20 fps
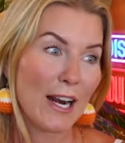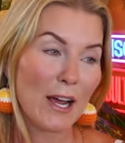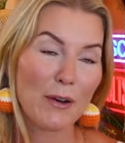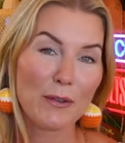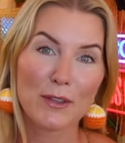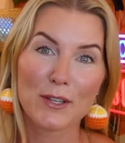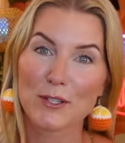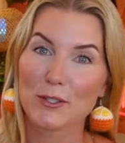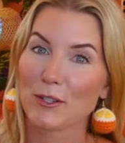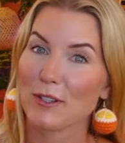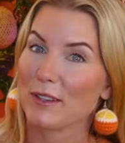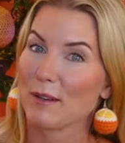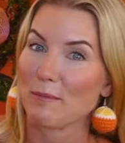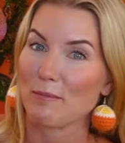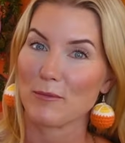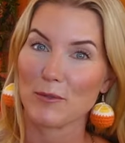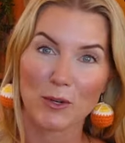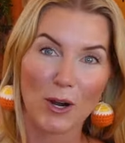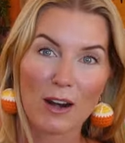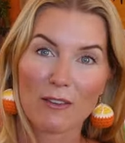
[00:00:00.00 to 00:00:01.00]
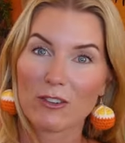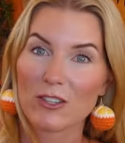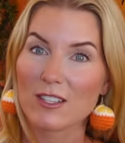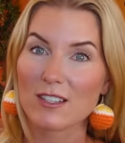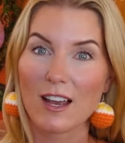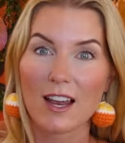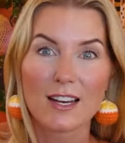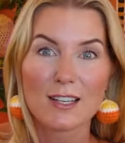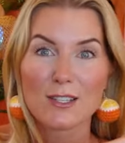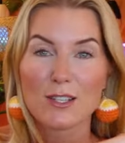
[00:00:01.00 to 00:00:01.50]
out the driver's
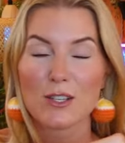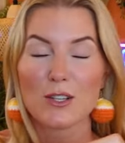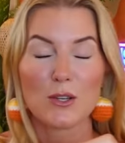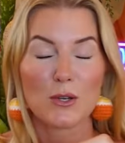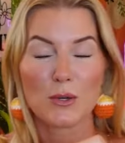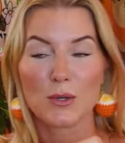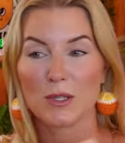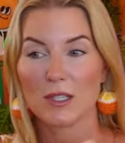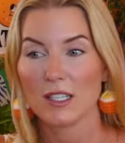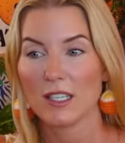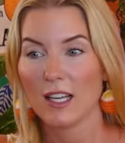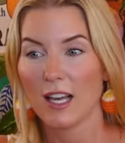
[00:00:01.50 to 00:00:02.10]
side too.